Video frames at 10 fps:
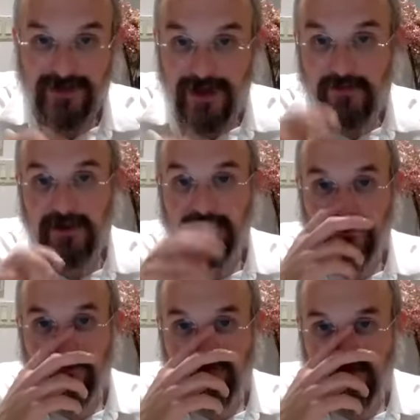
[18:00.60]
today, but
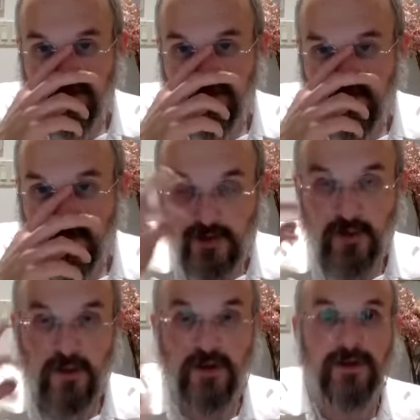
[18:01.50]
we should
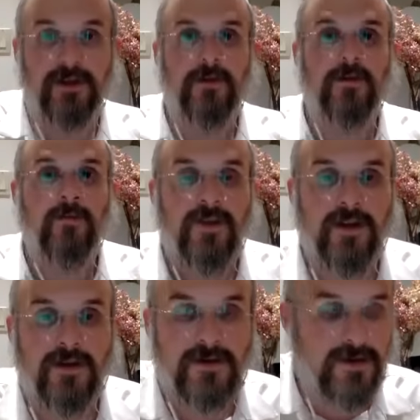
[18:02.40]
in theory,
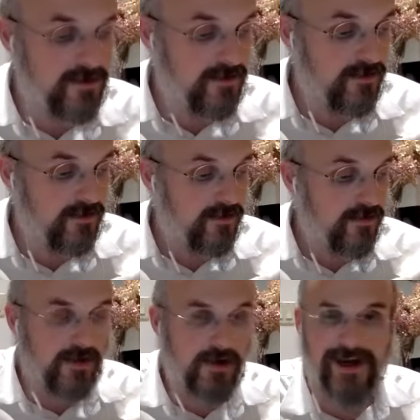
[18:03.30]
is
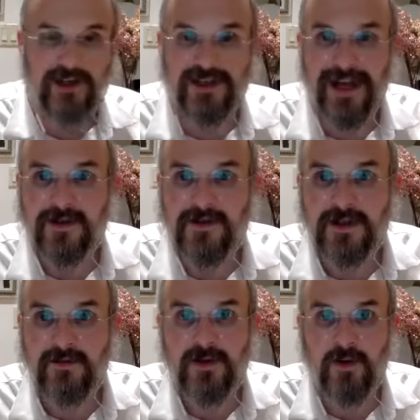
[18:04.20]
Rav Ashi's answer
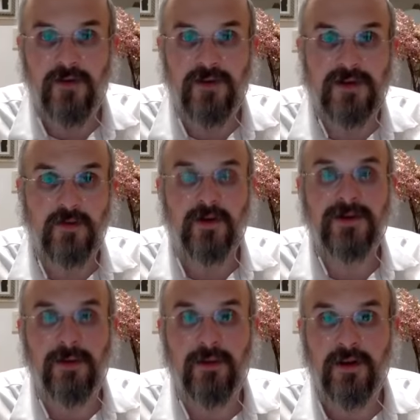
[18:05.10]
seems so obvious. What was
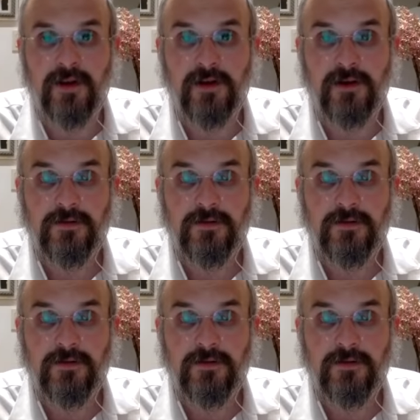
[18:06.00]
Rabbah thinking?